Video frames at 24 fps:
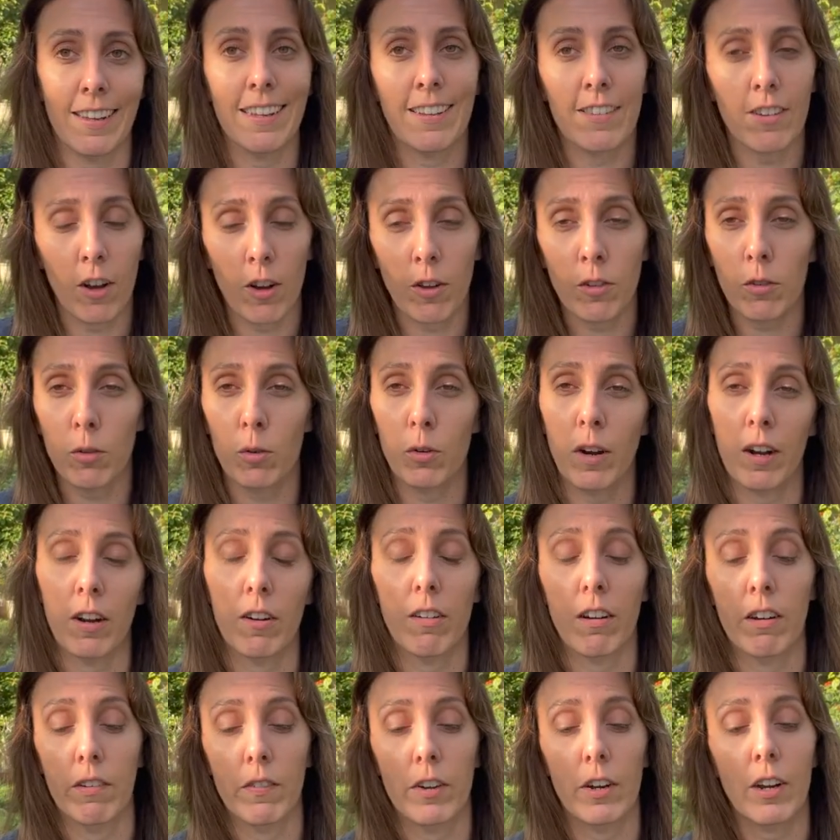It's also ground
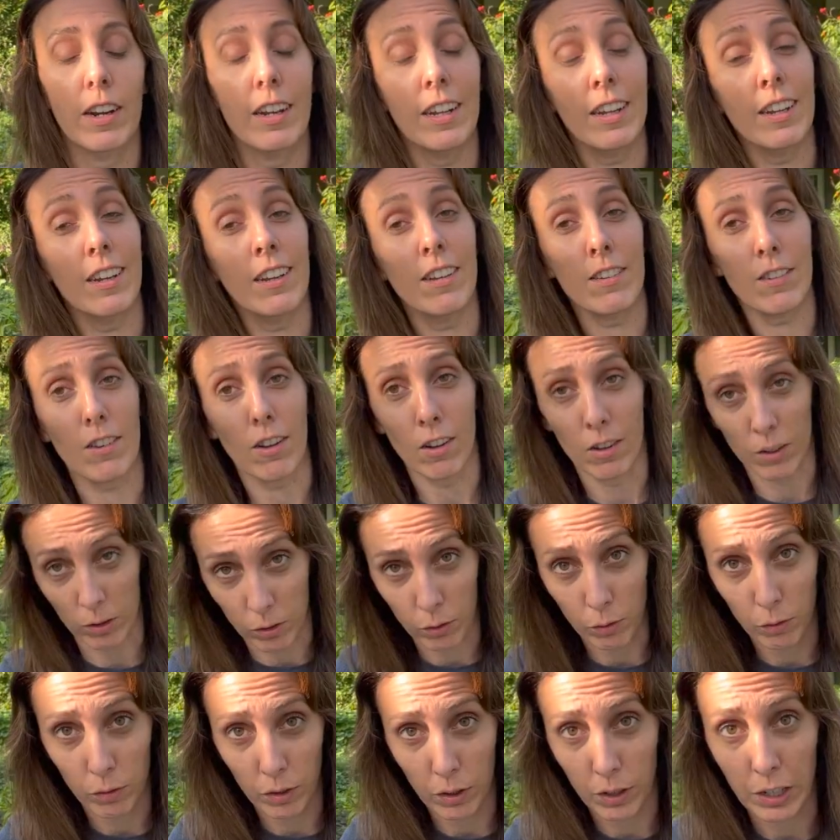cover. It is
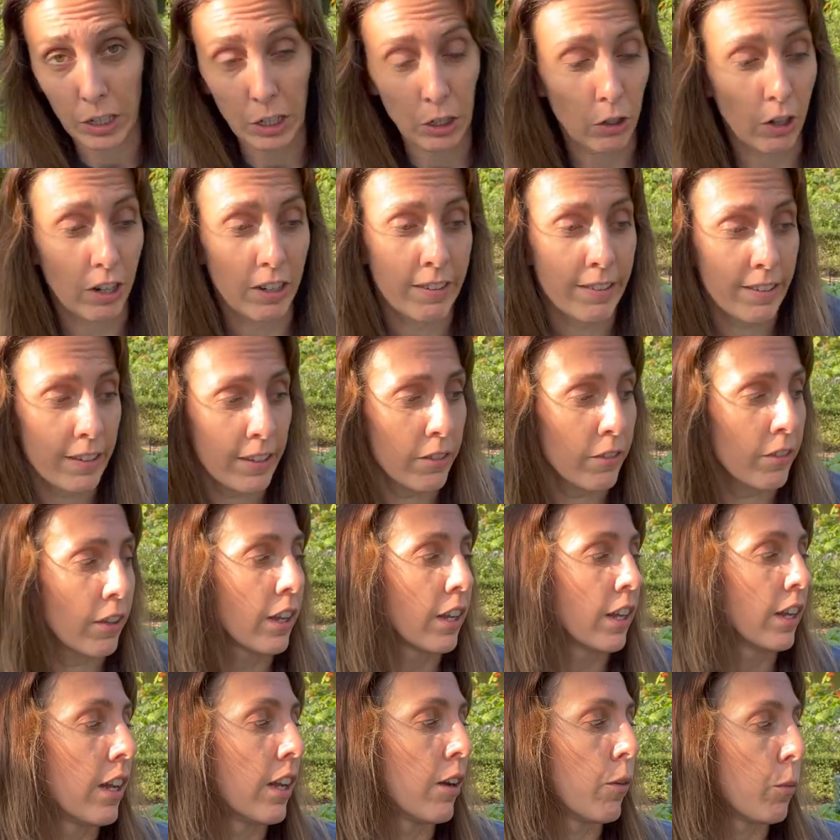also very aggressive
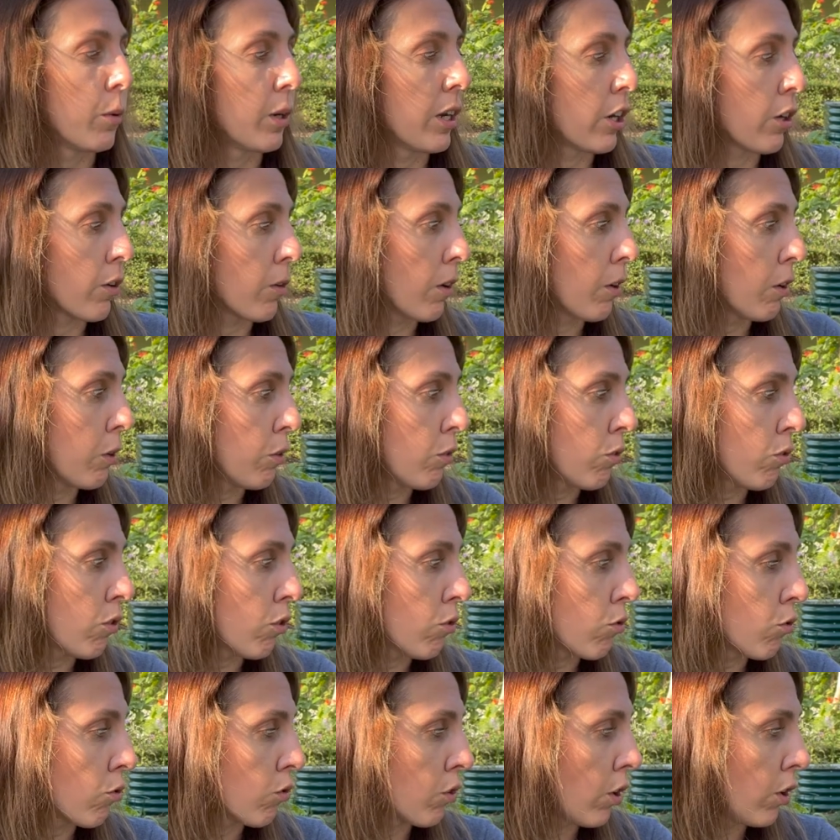when it grows,
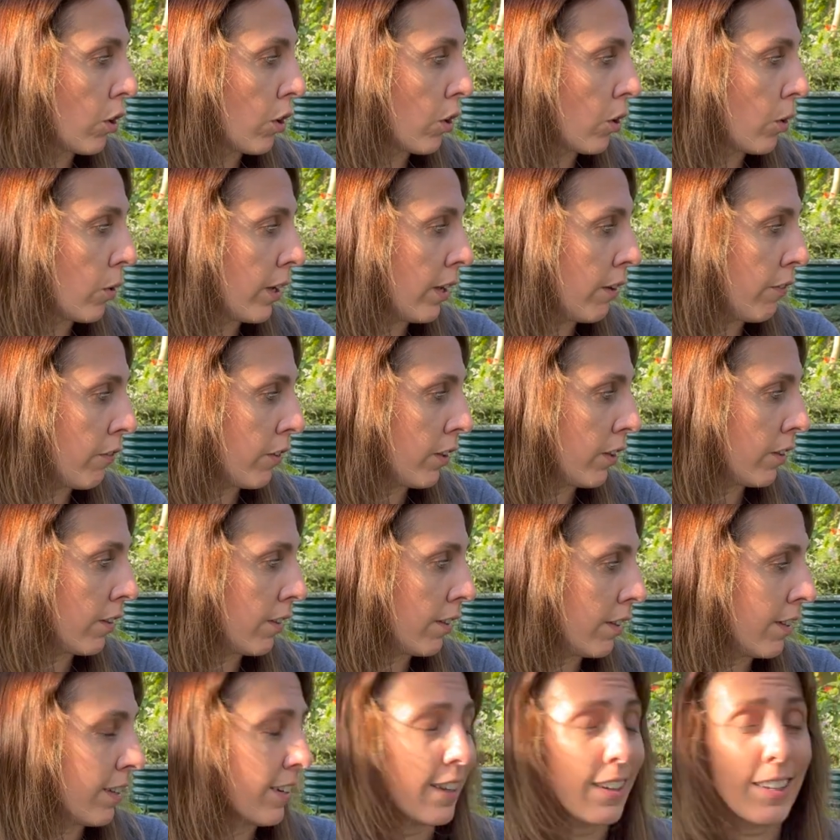so it fills
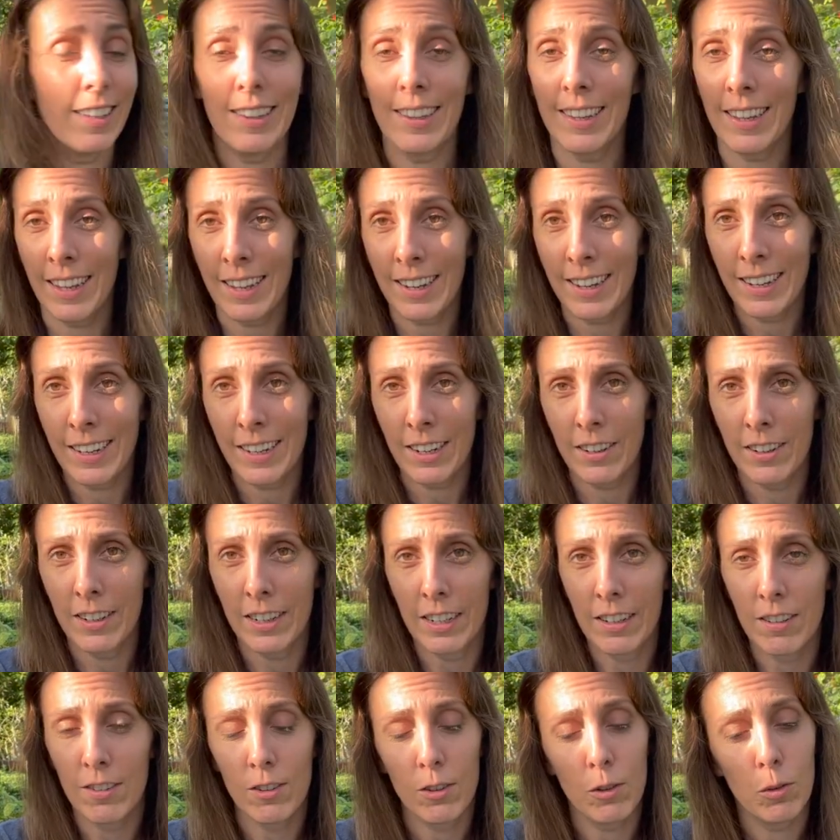in a lot of
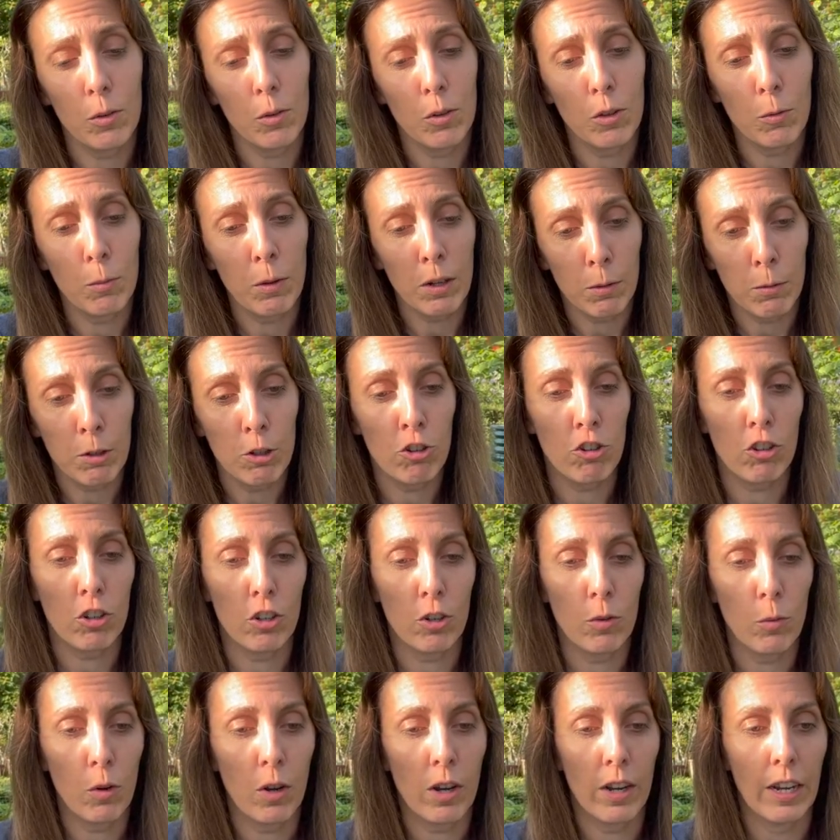areas. So you better be sure
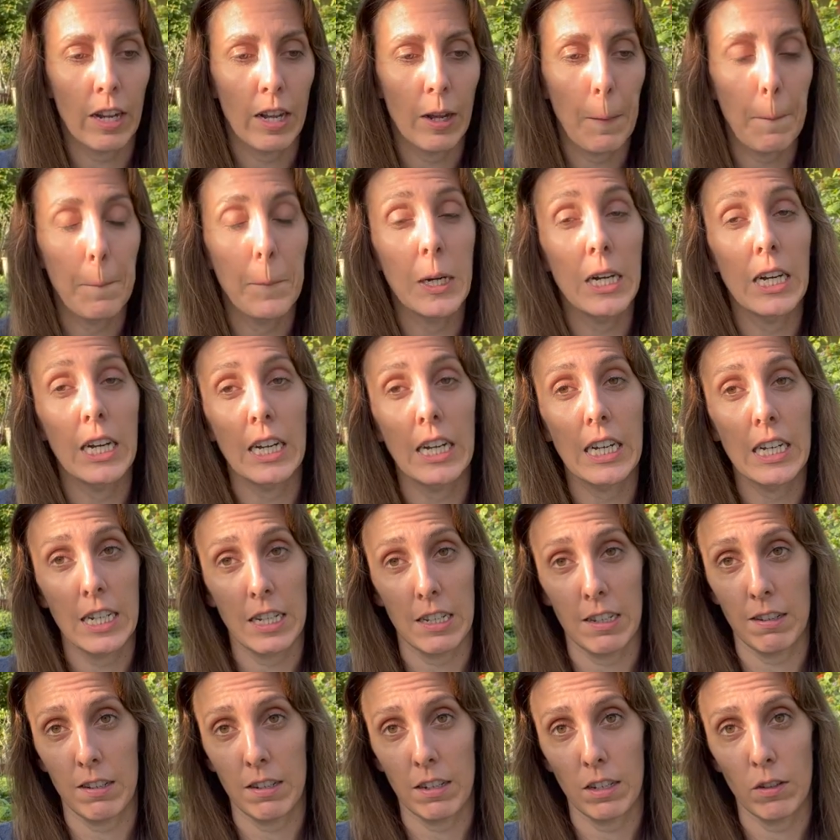you want it, but
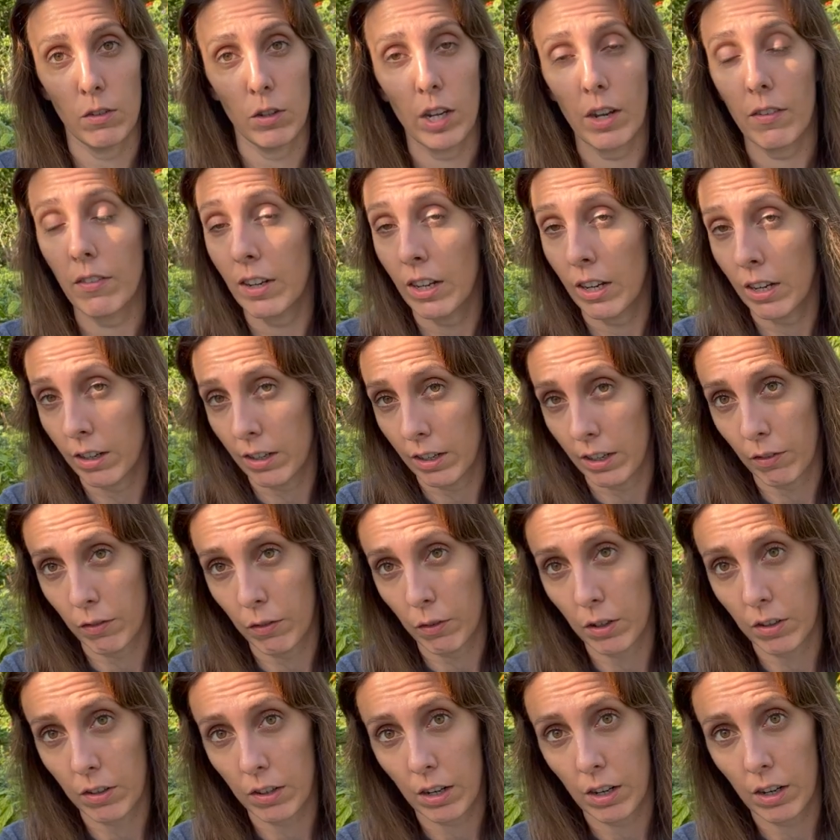if you have an area
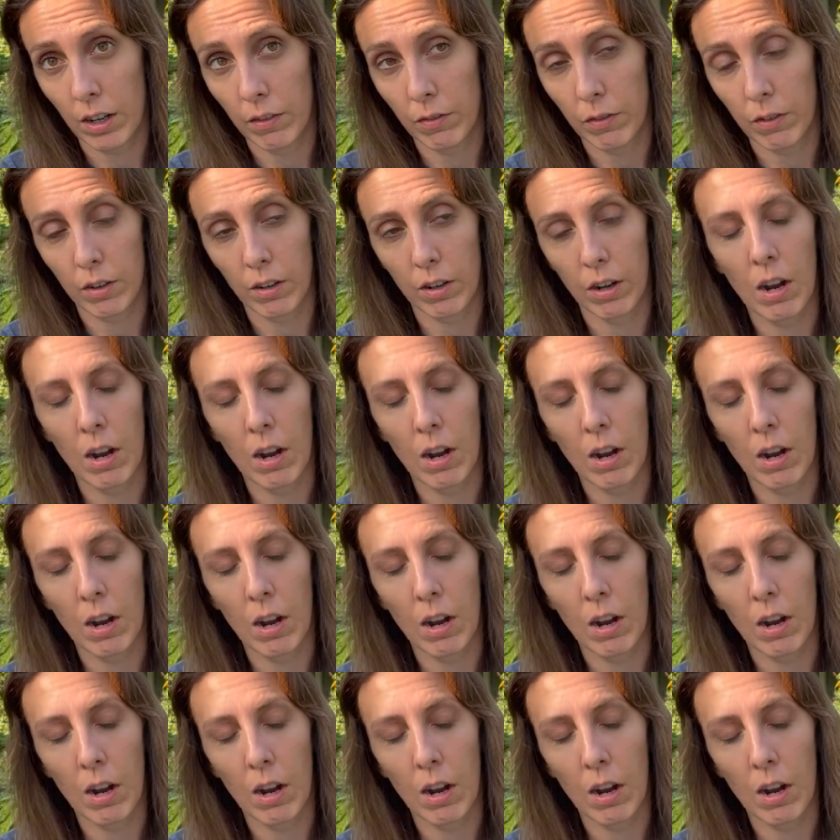for it to cover,